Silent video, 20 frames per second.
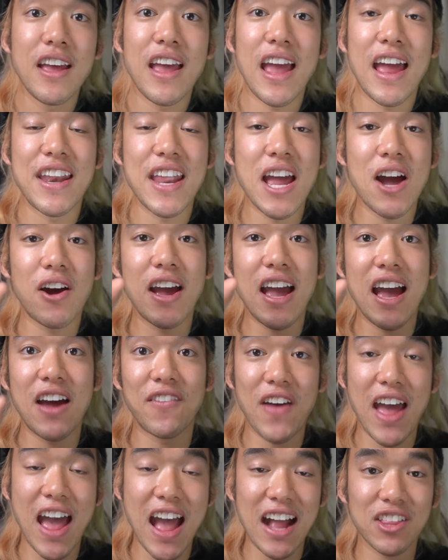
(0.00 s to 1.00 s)
And now I
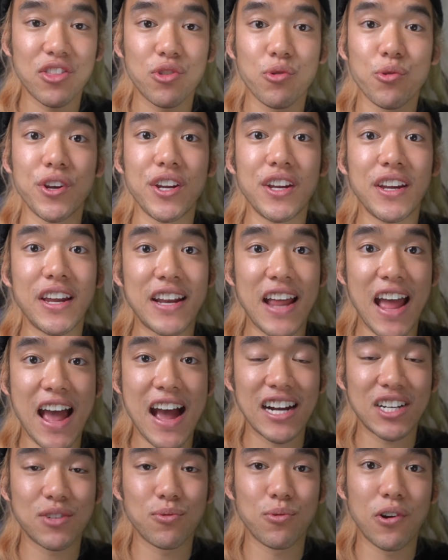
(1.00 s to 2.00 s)
have Act 3 and
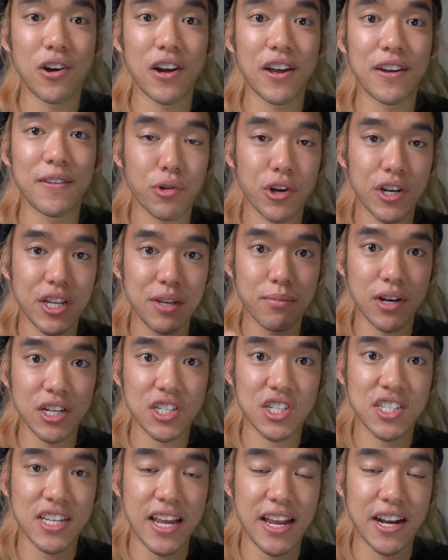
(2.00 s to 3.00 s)
Act 1 pretty
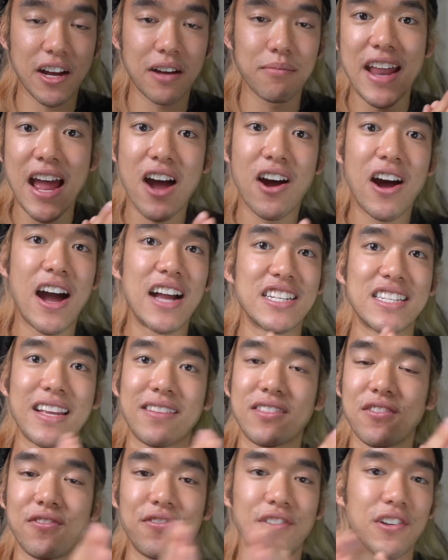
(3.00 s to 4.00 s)
much set up. Now I just
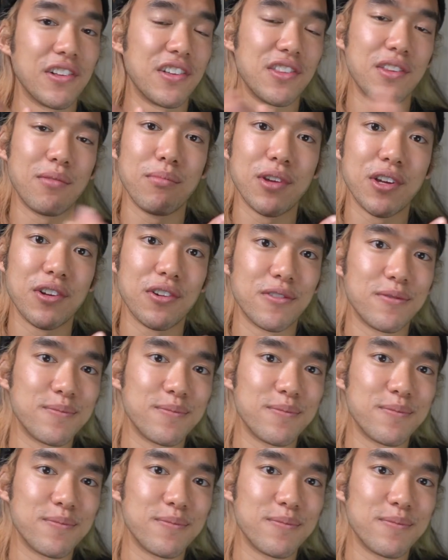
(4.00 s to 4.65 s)
have to fill in the middle.